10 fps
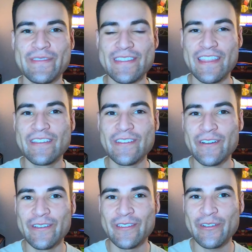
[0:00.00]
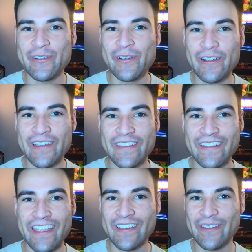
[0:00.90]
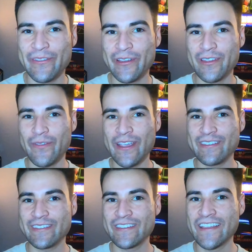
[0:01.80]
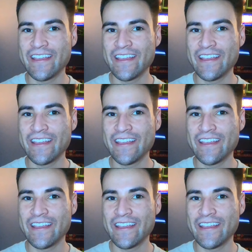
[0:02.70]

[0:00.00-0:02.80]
digital is cool because it takes up no space,